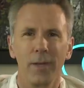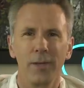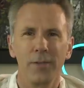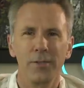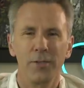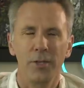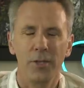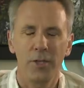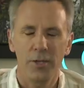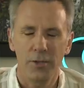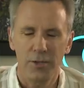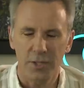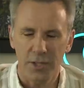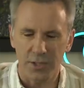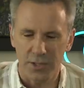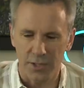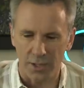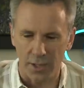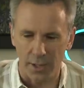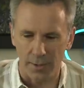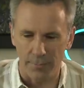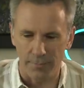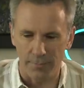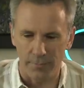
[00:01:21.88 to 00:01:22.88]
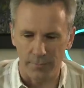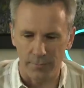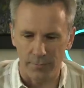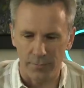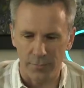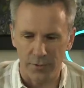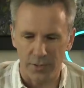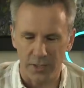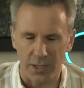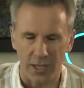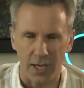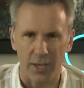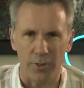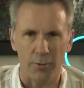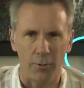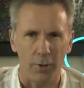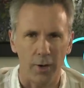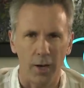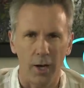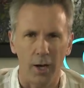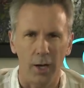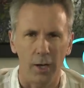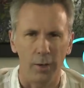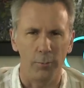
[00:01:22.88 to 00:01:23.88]
So you did Together
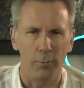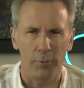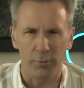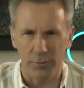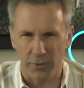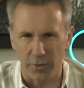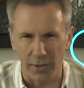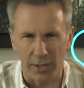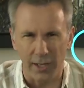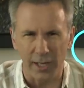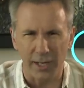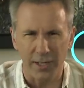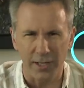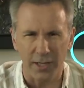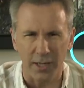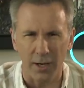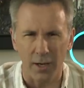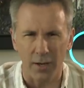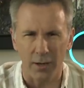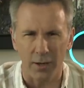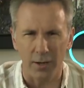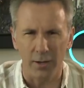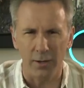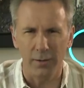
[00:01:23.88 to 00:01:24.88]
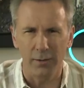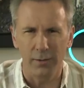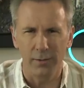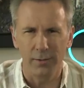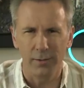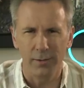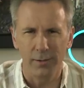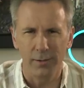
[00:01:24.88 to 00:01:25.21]
at Home, the Lady Gaga?